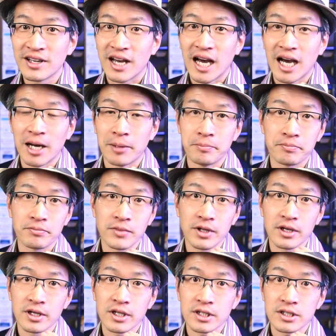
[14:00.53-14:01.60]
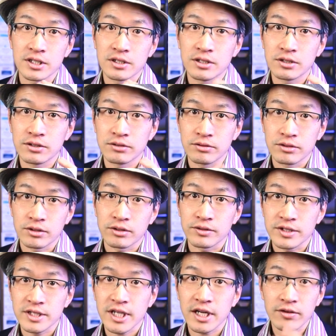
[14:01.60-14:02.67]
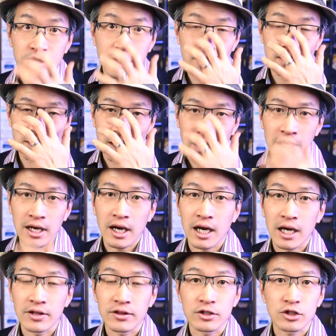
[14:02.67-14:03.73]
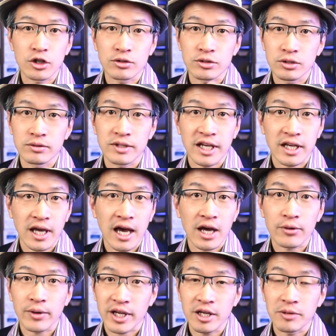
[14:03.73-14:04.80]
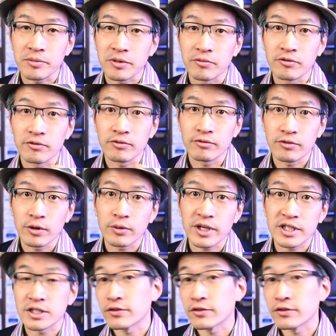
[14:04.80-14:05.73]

um, in addition to your own safety, uh, there's also like, how do I keep them focused?